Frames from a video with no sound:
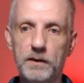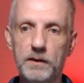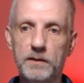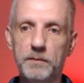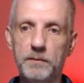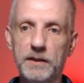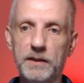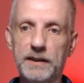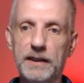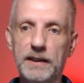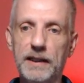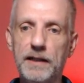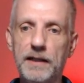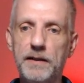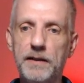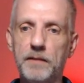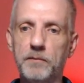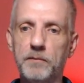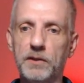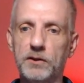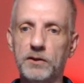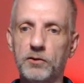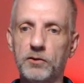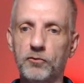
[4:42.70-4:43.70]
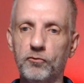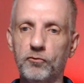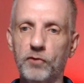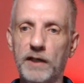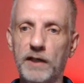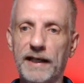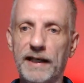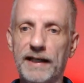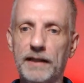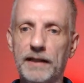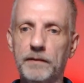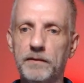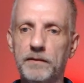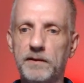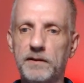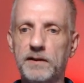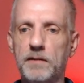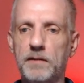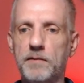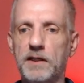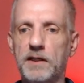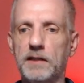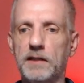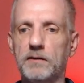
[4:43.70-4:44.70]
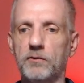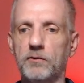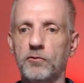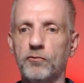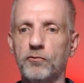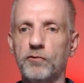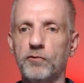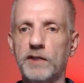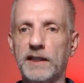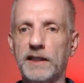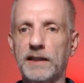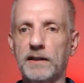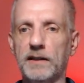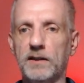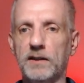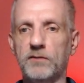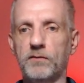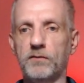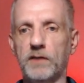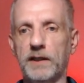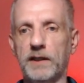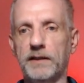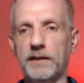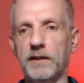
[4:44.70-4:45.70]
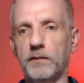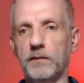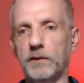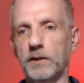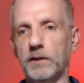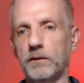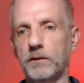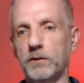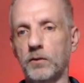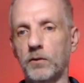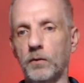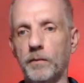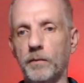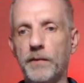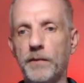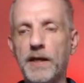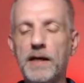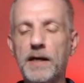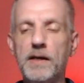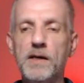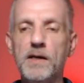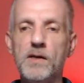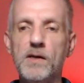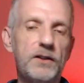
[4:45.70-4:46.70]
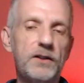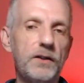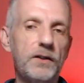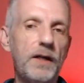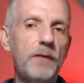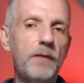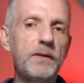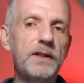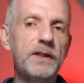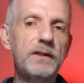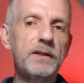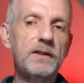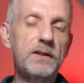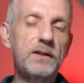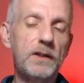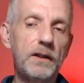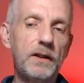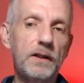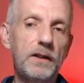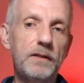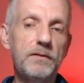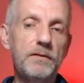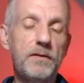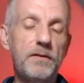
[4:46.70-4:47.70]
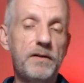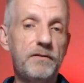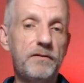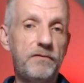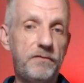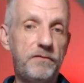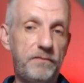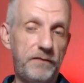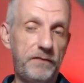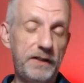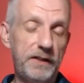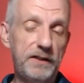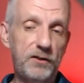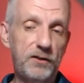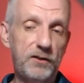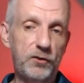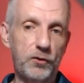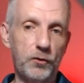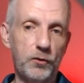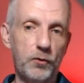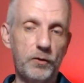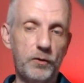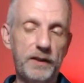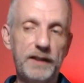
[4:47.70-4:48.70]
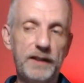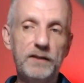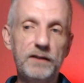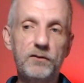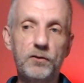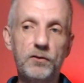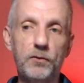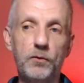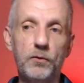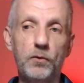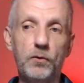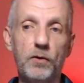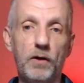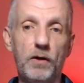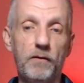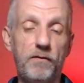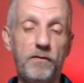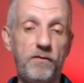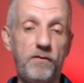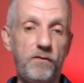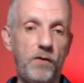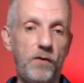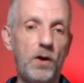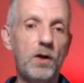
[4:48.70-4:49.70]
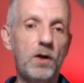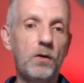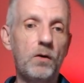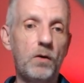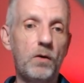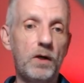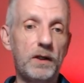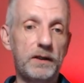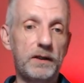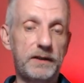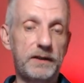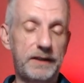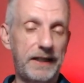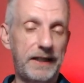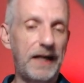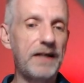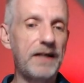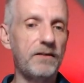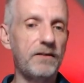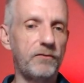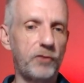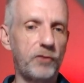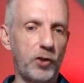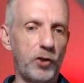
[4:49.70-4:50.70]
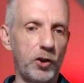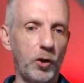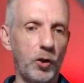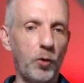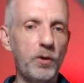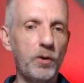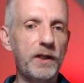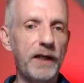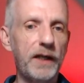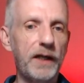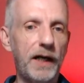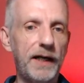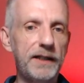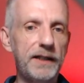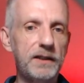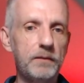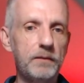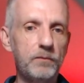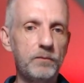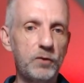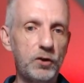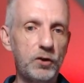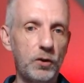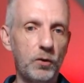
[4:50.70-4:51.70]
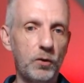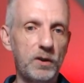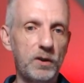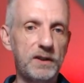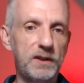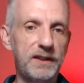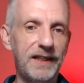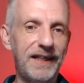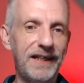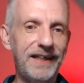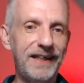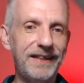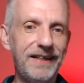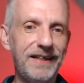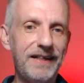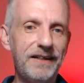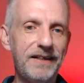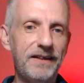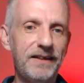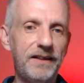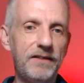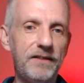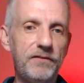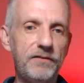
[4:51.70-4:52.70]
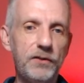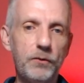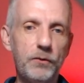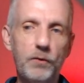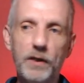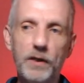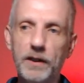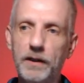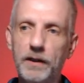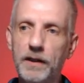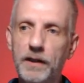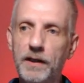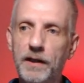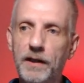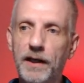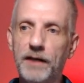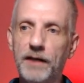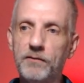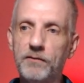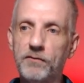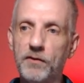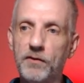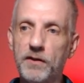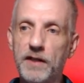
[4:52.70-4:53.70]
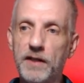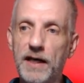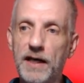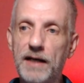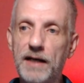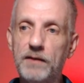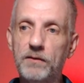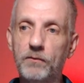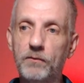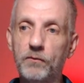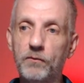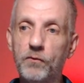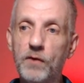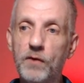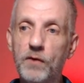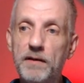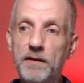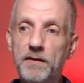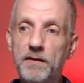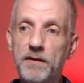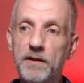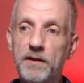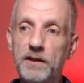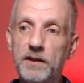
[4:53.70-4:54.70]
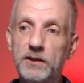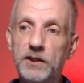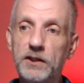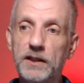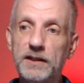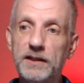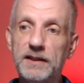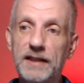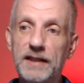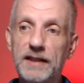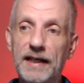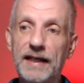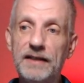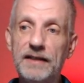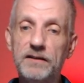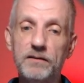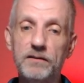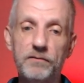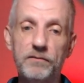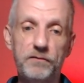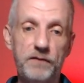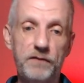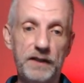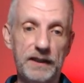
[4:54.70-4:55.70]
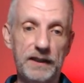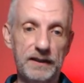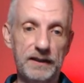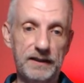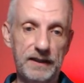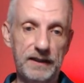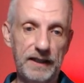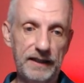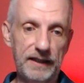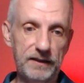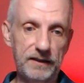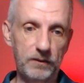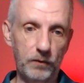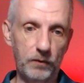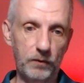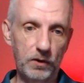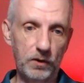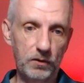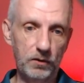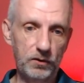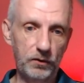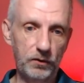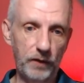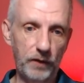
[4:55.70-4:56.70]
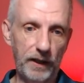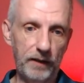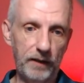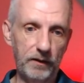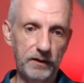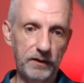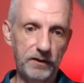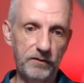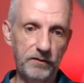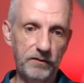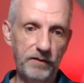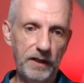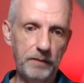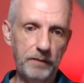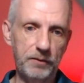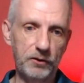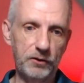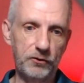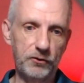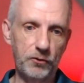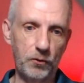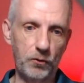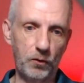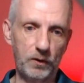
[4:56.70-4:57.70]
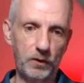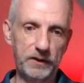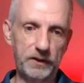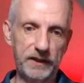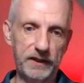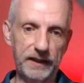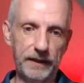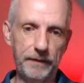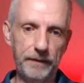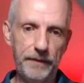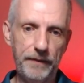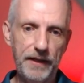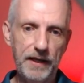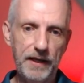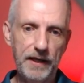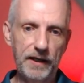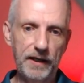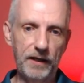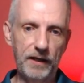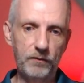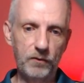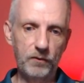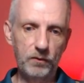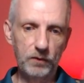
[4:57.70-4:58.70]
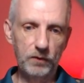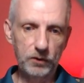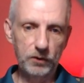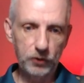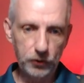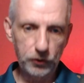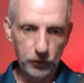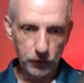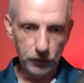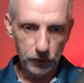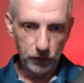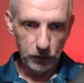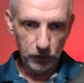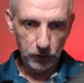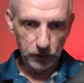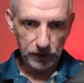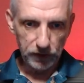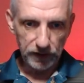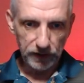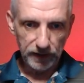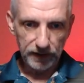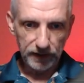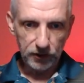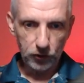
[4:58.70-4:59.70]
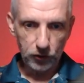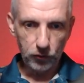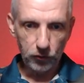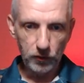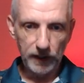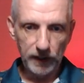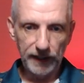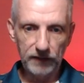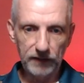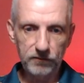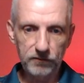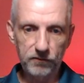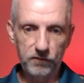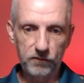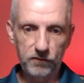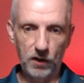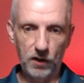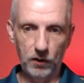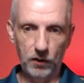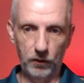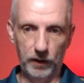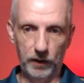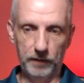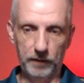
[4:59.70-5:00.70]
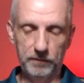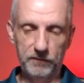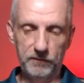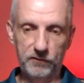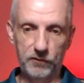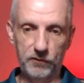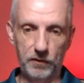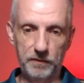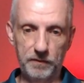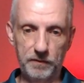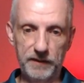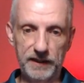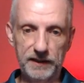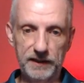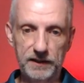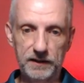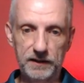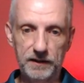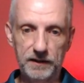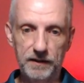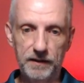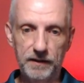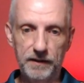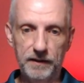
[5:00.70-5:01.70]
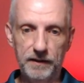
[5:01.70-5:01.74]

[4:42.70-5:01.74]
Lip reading: Let's make it anything but gray. Something green is fine. There we go. Cool. So now we can turn the fit suit into a follower kind of clothing item, so to say, if you will. And for that, with the Genesis 8 figure selected, we'll go to our developer tools here and we will choose create follower from this.